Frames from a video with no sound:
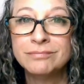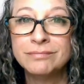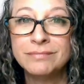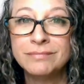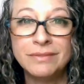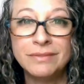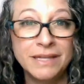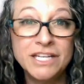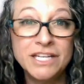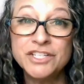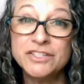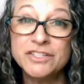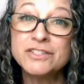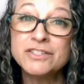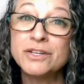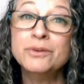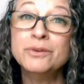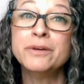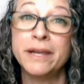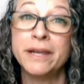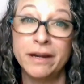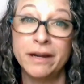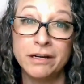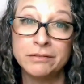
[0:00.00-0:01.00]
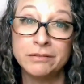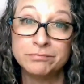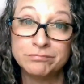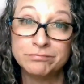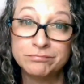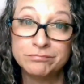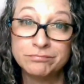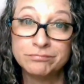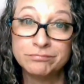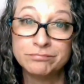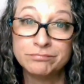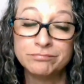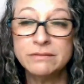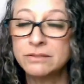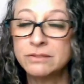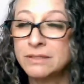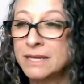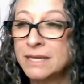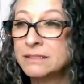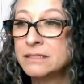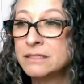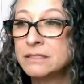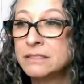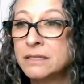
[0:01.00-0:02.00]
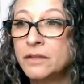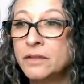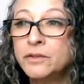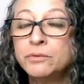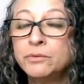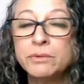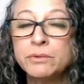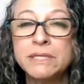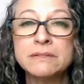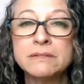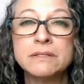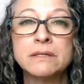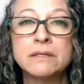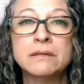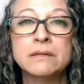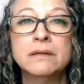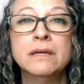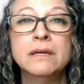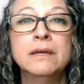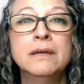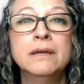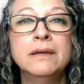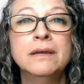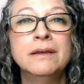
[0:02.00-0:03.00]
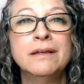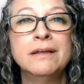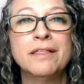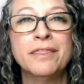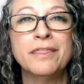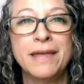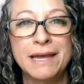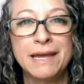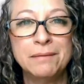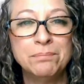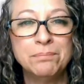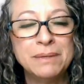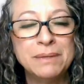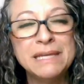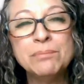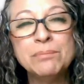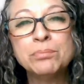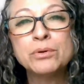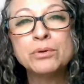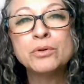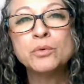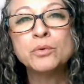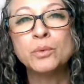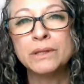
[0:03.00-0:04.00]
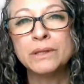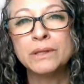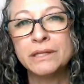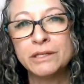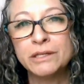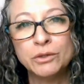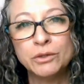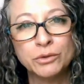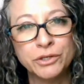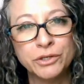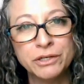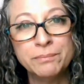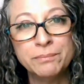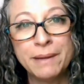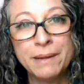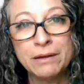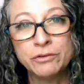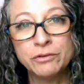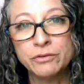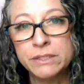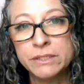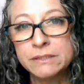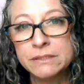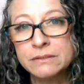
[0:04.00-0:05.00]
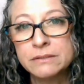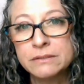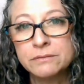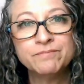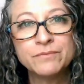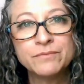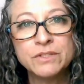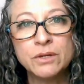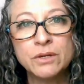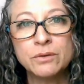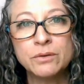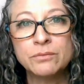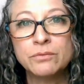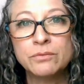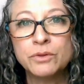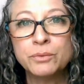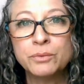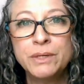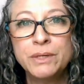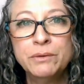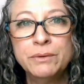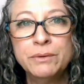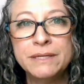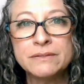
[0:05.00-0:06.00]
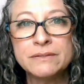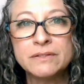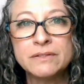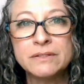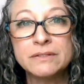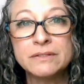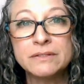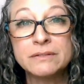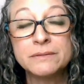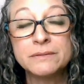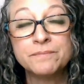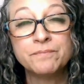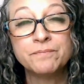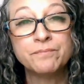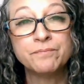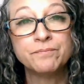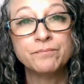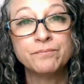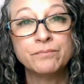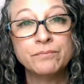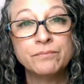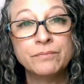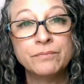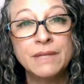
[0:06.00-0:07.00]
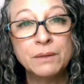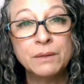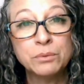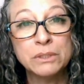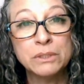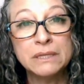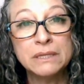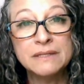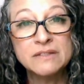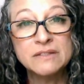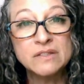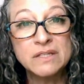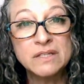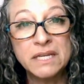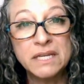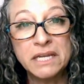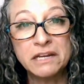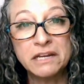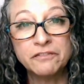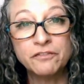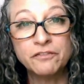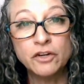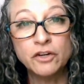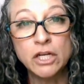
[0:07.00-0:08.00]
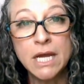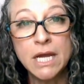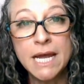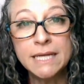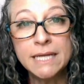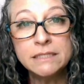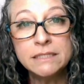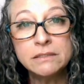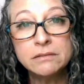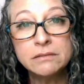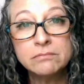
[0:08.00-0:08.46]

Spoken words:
they just don't care. So that's another reason that people will ignore your boundaries. So 3 reasons. They were listening and forgot,